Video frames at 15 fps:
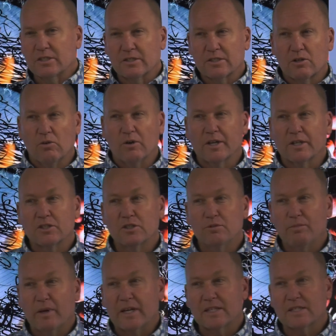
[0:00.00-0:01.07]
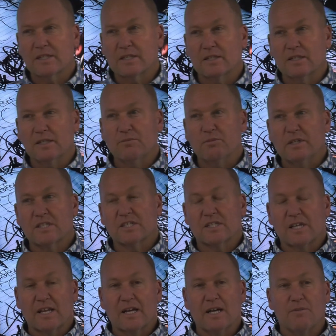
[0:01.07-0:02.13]
is going to basically be
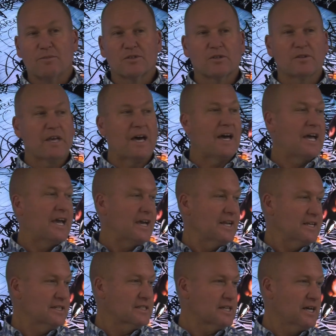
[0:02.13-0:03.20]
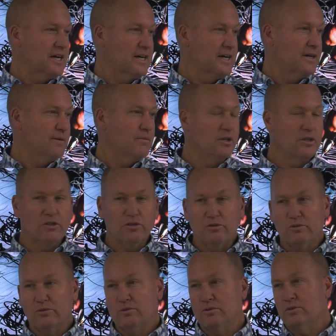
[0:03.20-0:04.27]
set up so that anytime
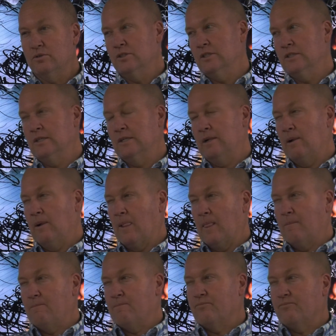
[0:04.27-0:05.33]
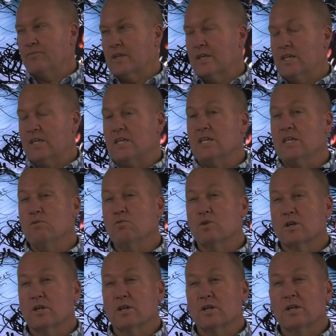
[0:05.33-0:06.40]
you
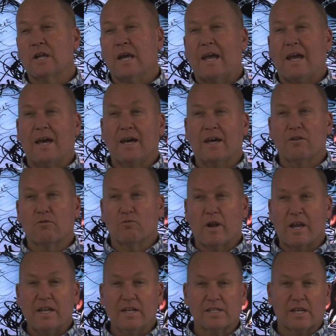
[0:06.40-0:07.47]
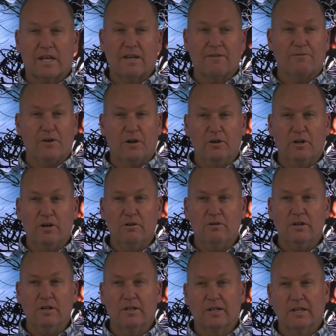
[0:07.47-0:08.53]
keyword and rate a photo
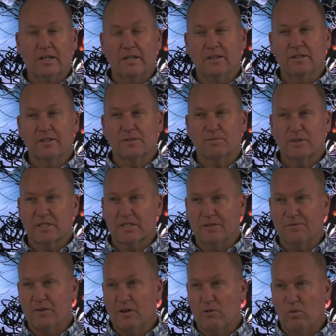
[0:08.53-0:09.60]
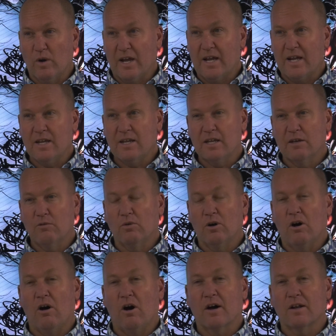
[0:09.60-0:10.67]
in a specific way, it
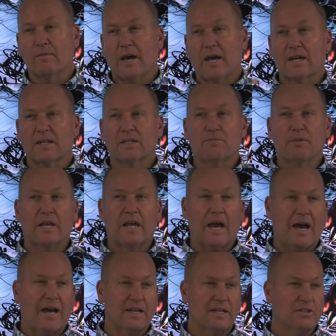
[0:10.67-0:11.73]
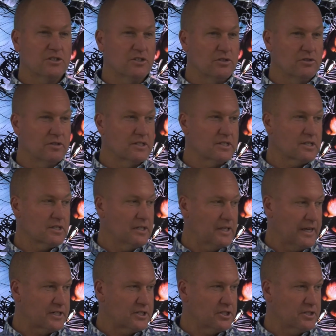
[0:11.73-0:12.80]
will automatically be added to this
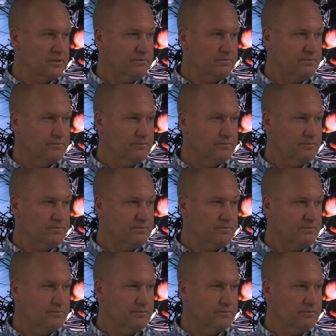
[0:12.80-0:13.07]
collection.